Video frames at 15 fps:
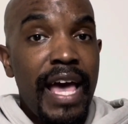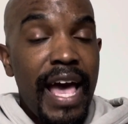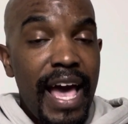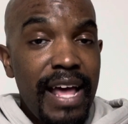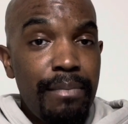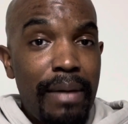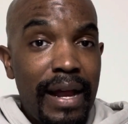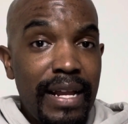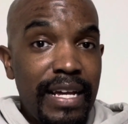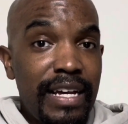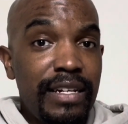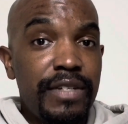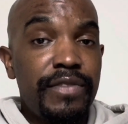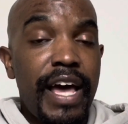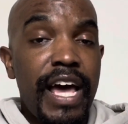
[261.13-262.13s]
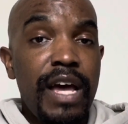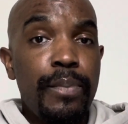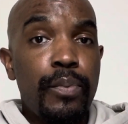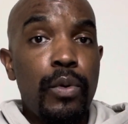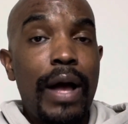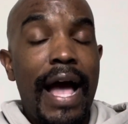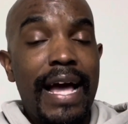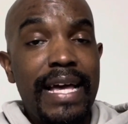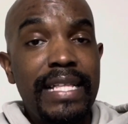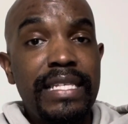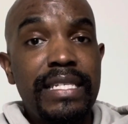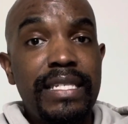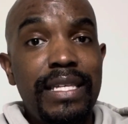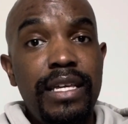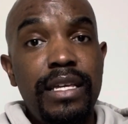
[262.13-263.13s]
And by the end of April, I can
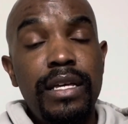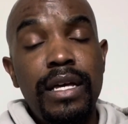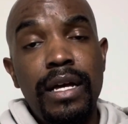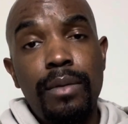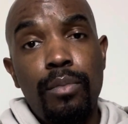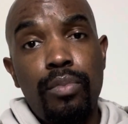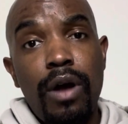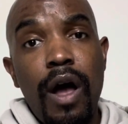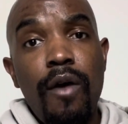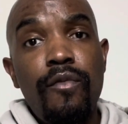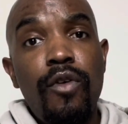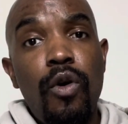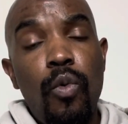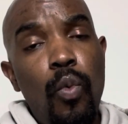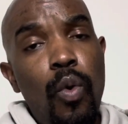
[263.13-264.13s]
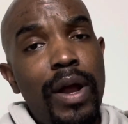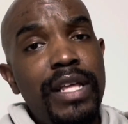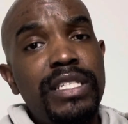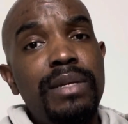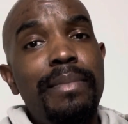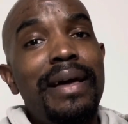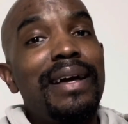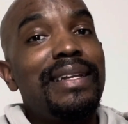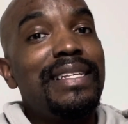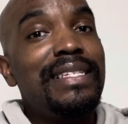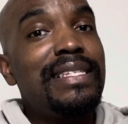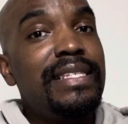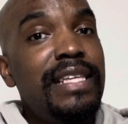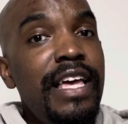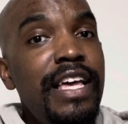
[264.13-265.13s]
see Bravo wanting to make a
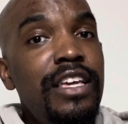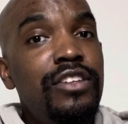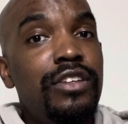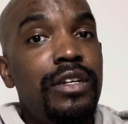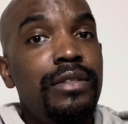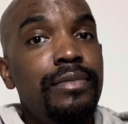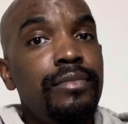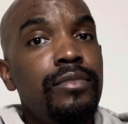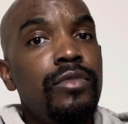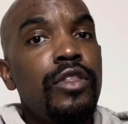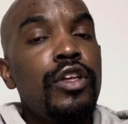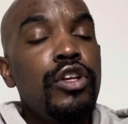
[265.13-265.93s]
decision